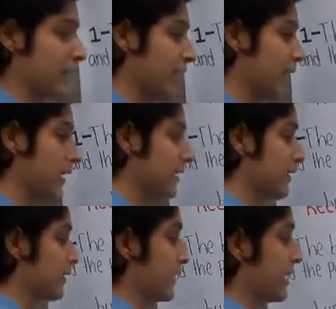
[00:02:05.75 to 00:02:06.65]
and
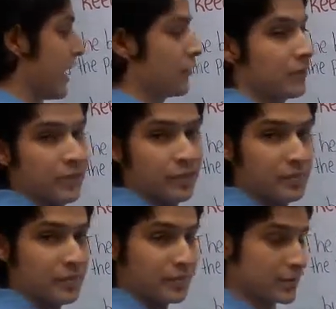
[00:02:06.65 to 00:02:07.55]
then the noun on the
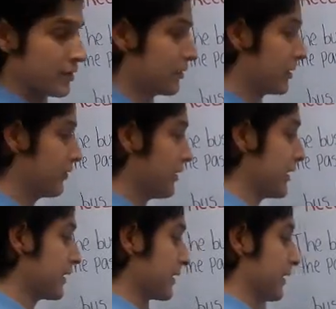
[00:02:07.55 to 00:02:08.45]
prepositional
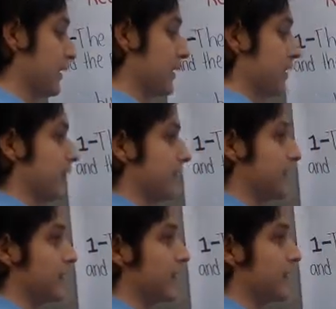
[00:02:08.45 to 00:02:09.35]
phrase. In
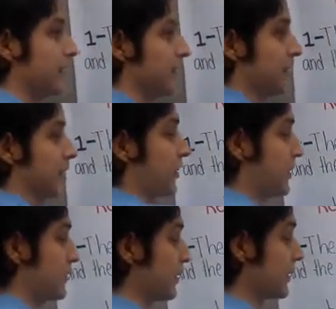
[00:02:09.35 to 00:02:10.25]
this case is
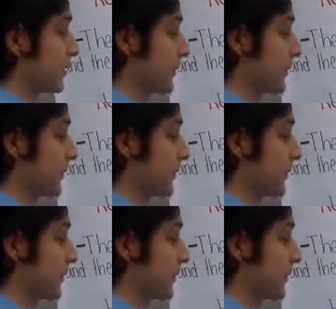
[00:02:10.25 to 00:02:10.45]
restaurant.